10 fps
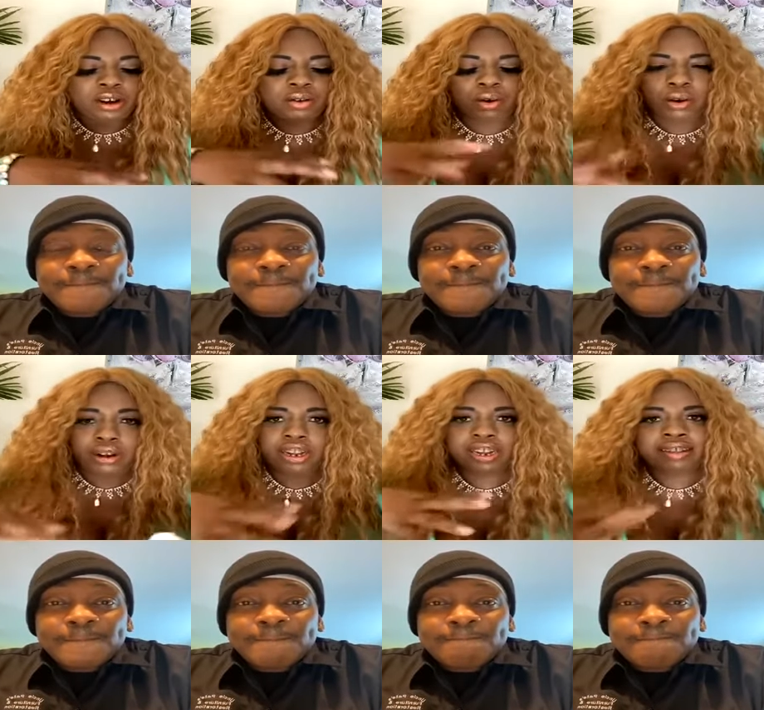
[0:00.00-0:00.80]
Speaker 1: or
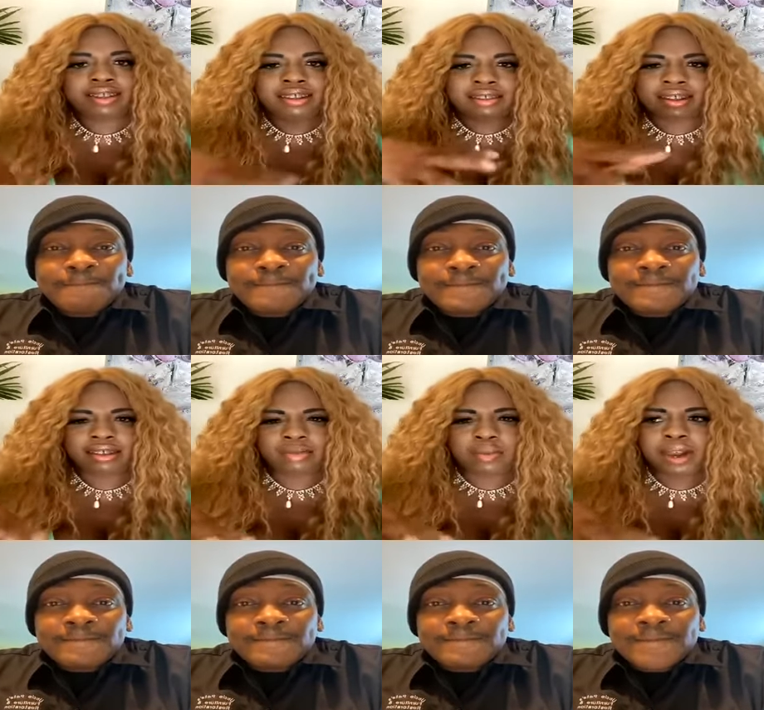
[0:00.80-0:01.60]
just since this
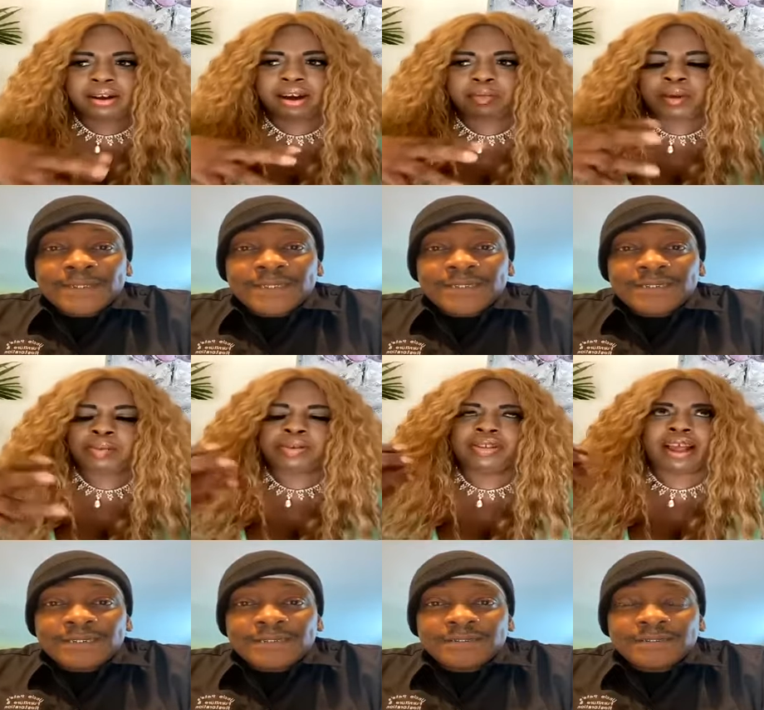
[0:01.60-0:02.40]
period, people's
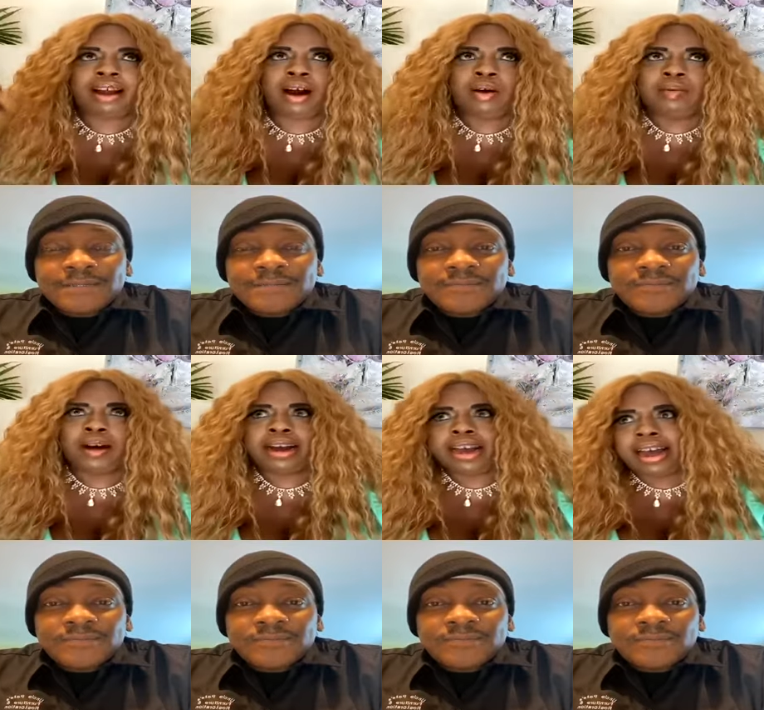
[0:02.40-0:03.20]
like, "Oh my
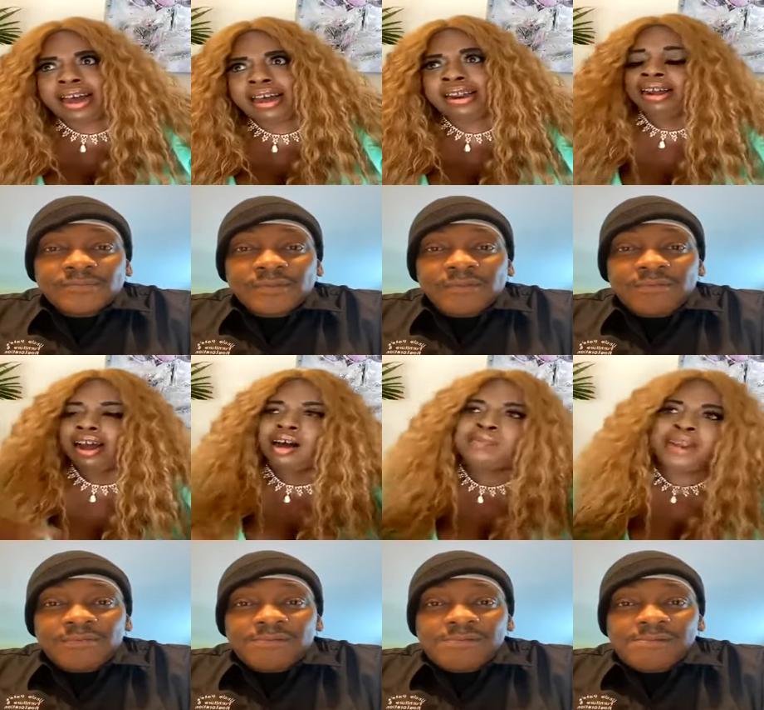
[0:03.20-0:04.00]
God,
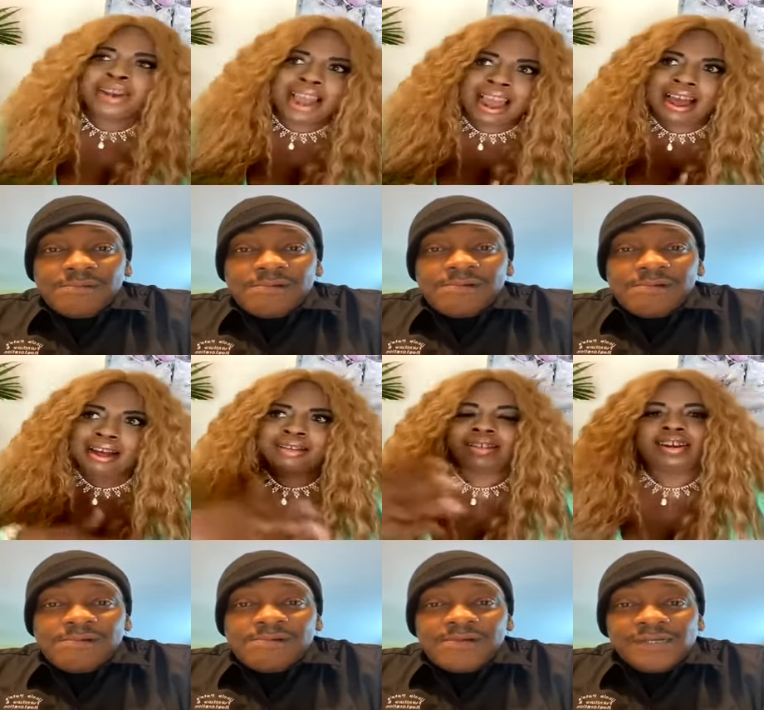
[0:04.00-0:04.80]
I'm in the house," and